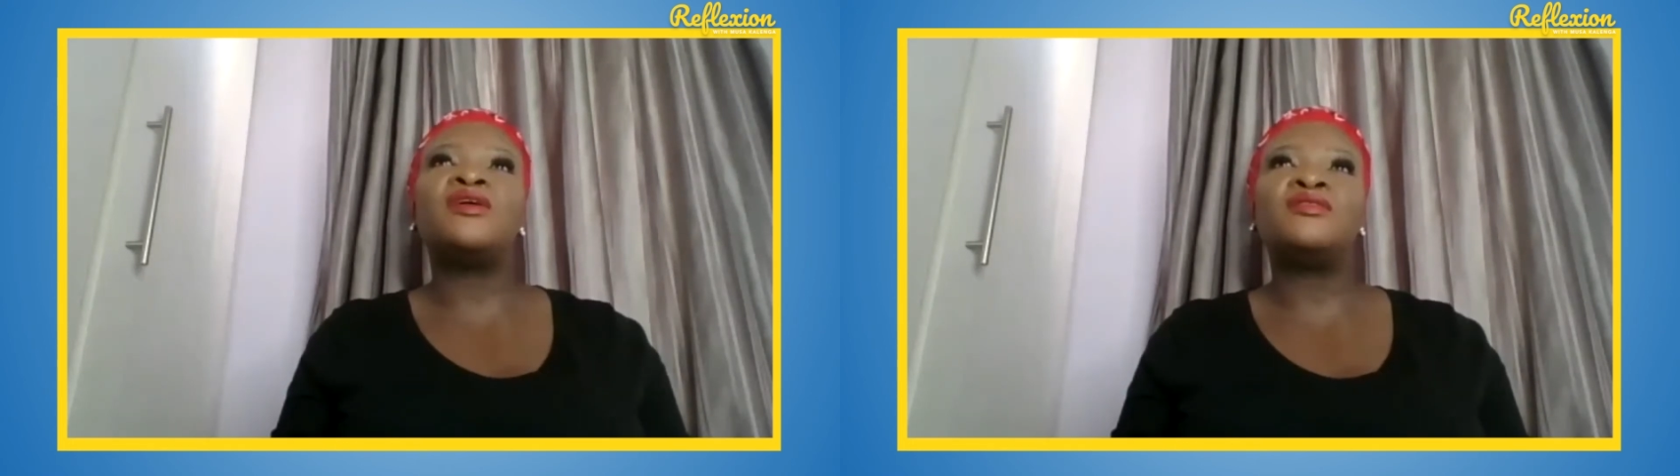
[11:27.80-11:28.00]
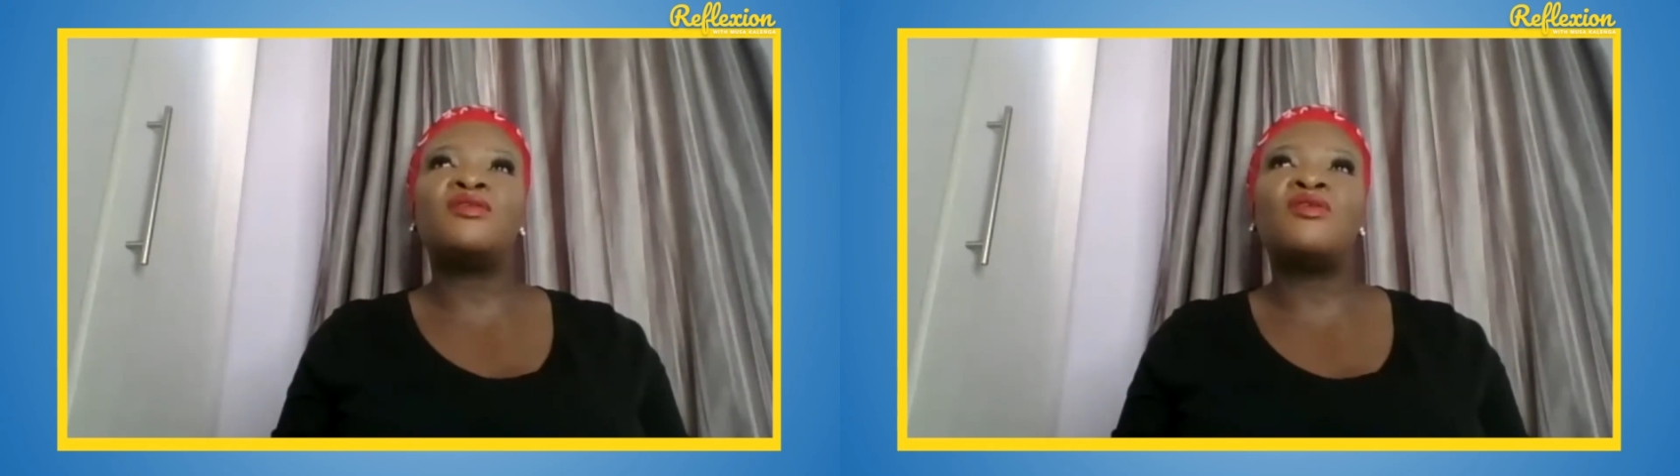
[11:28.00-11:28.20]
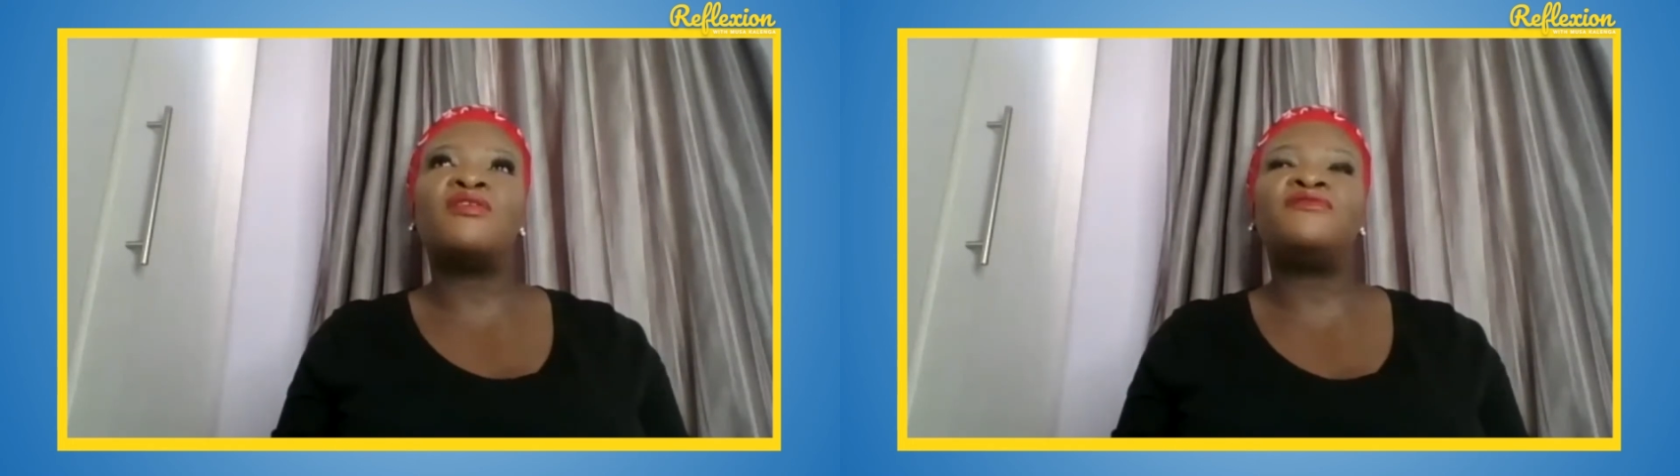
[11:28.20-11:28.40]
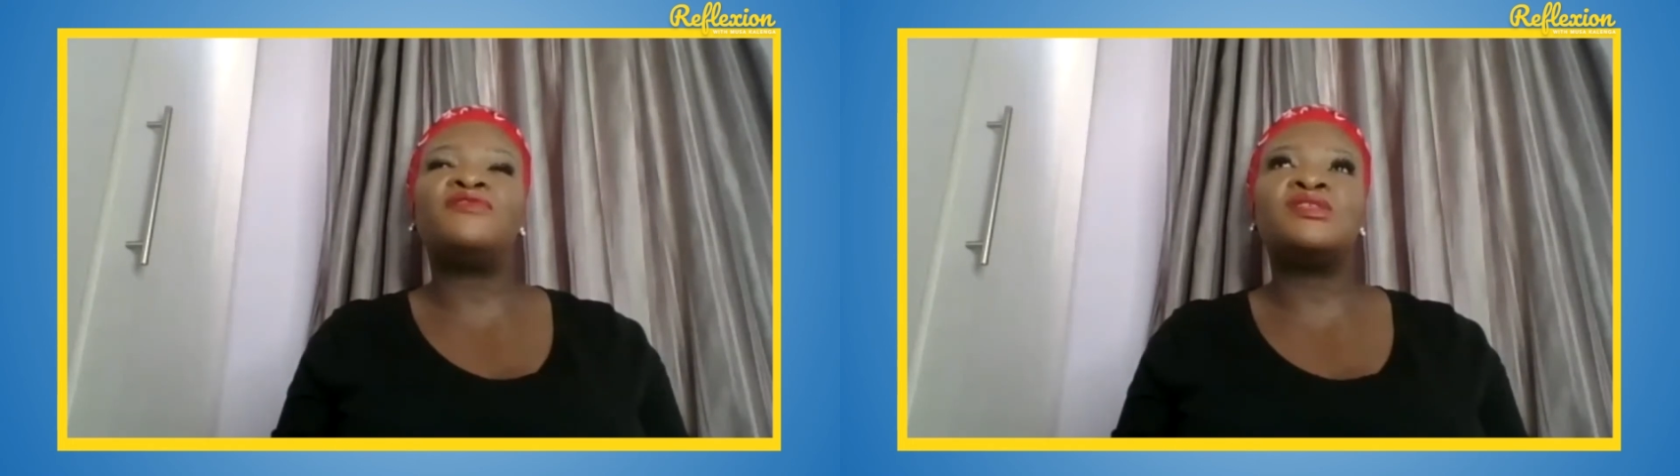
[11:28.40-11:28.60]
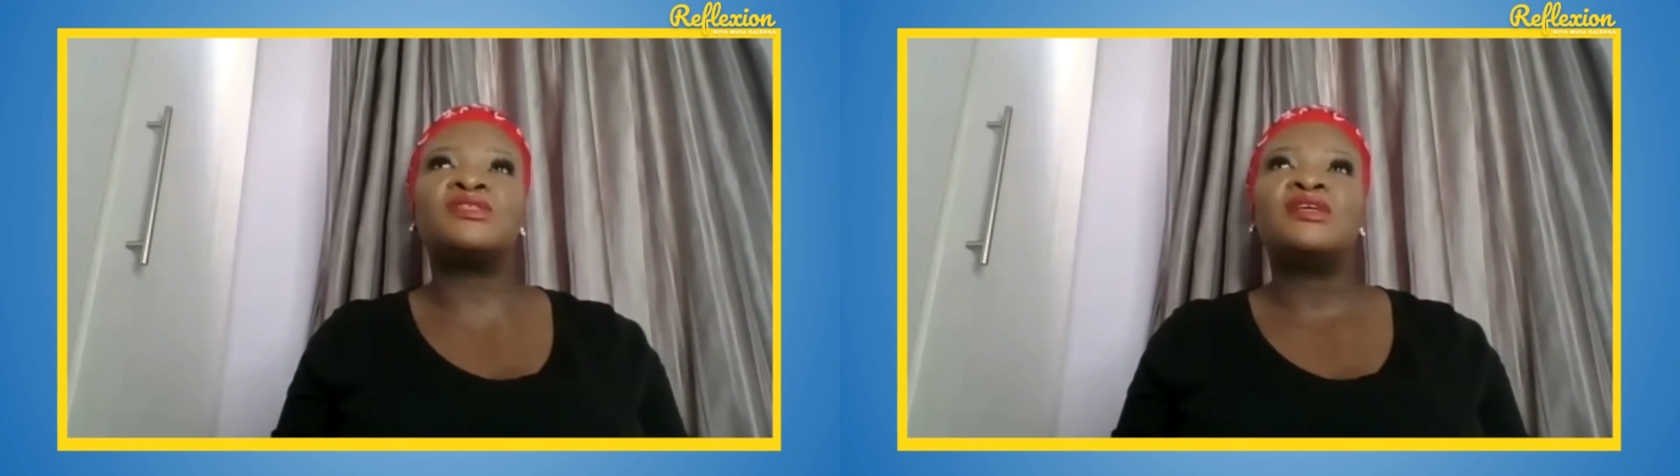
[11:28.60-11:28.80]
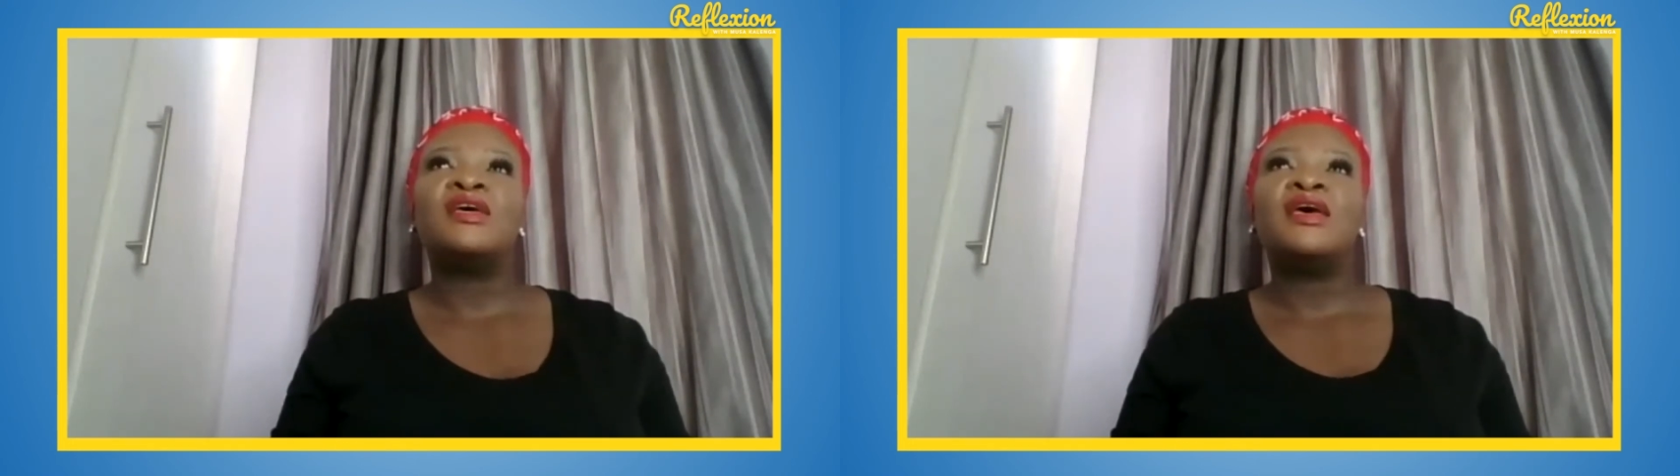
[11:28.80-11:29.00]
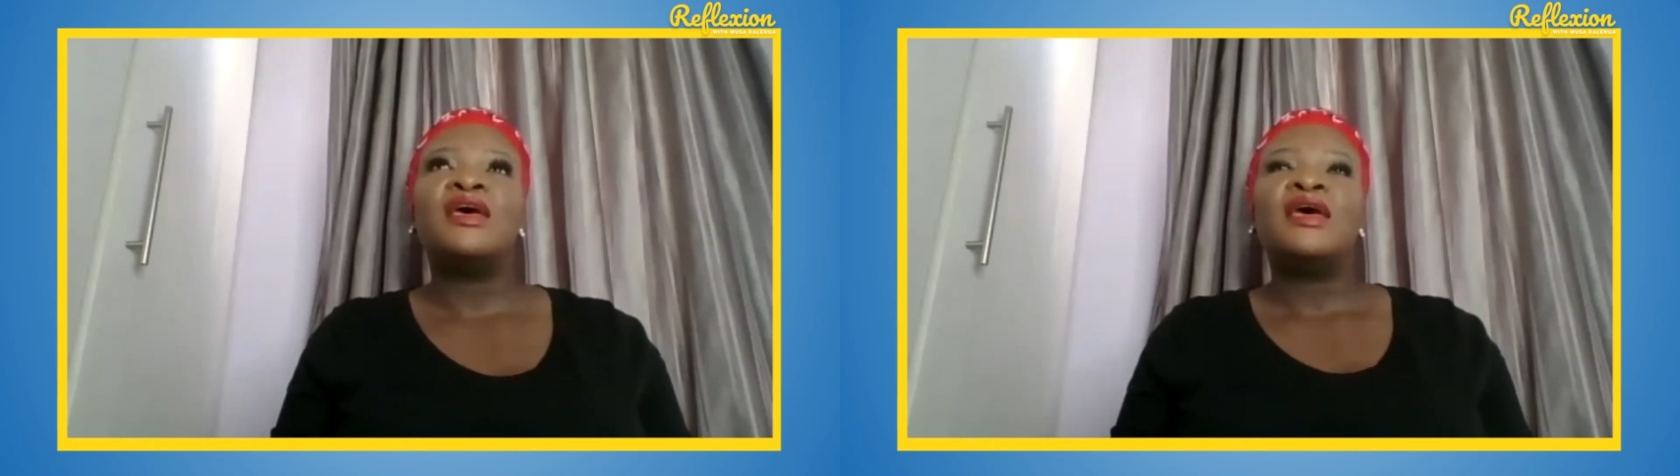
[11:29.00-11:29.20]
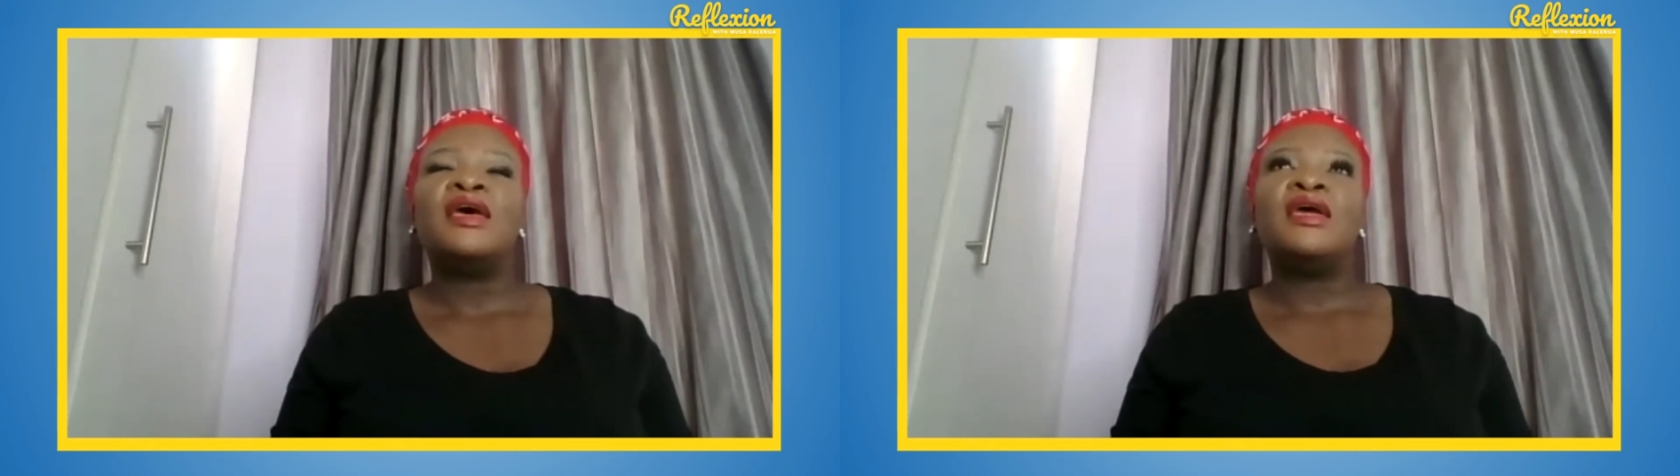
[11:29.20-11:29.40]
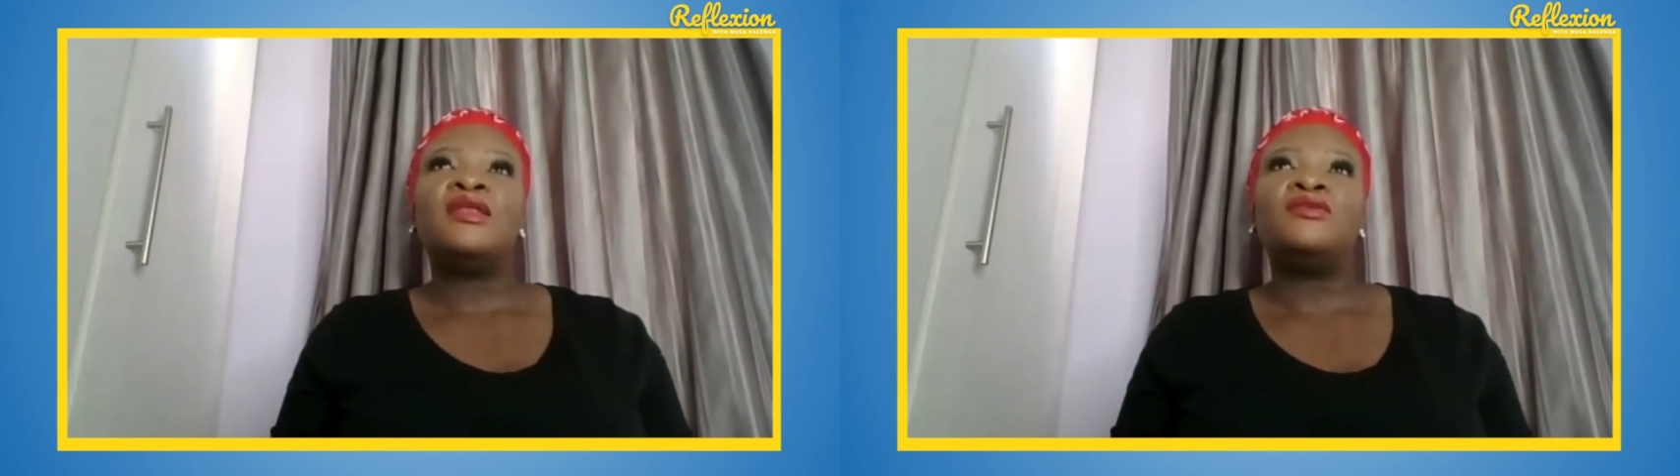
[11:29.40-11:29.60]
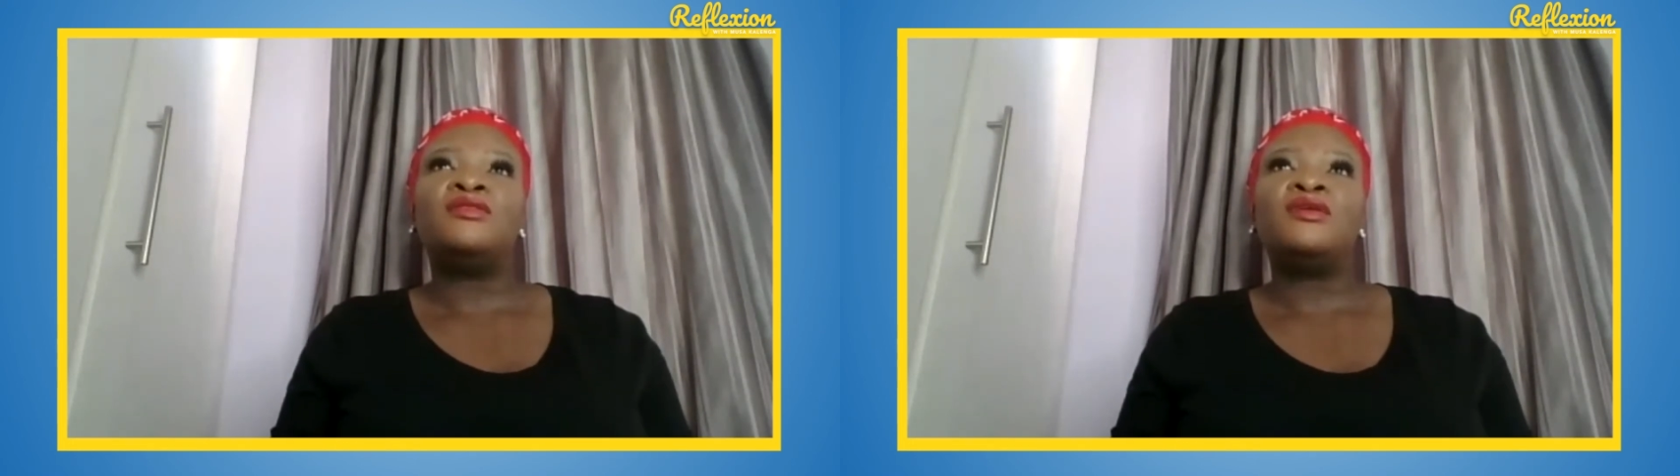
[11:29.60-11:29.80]
you're in the office
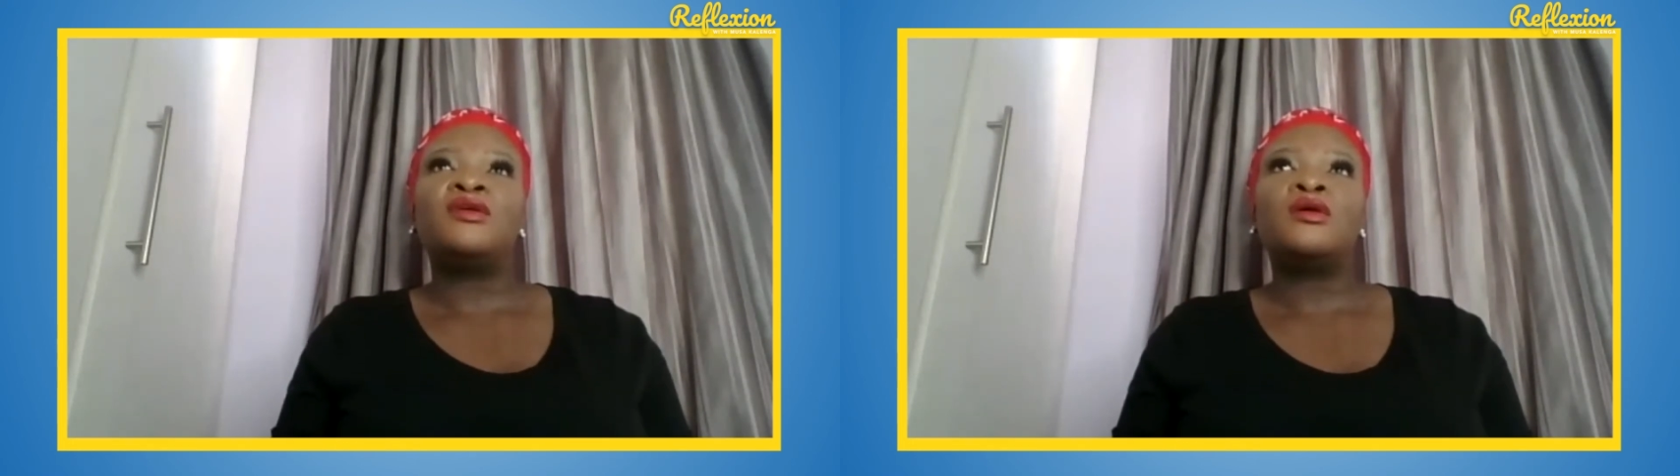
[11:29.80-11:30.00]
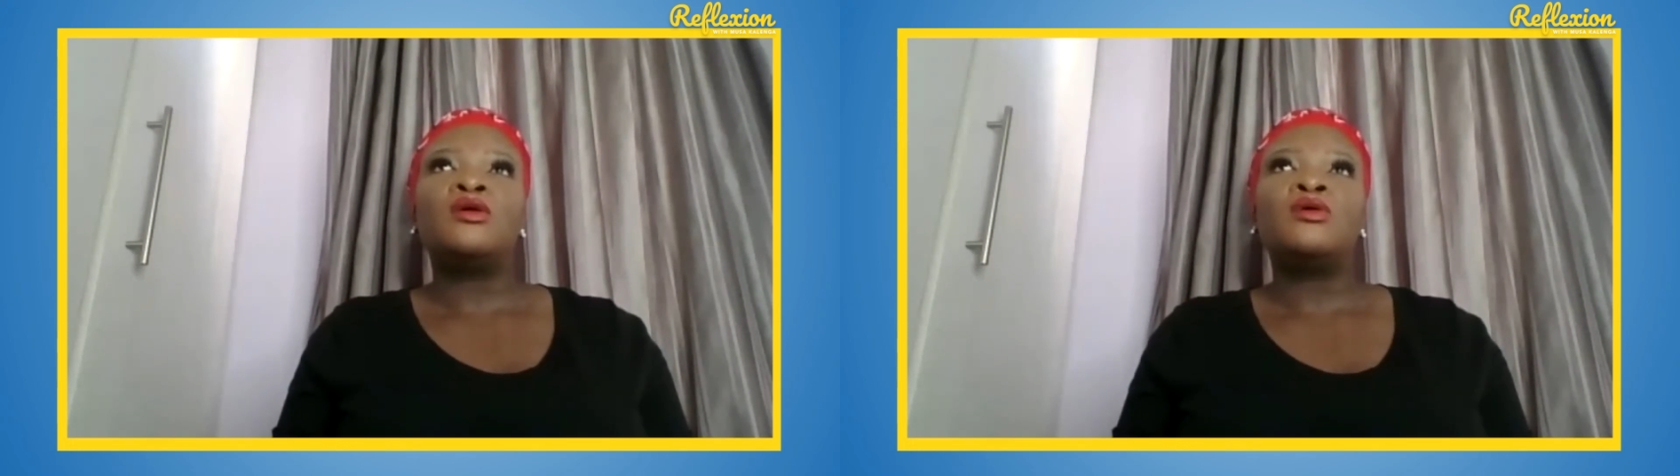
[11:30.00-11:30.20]
and you're thinking,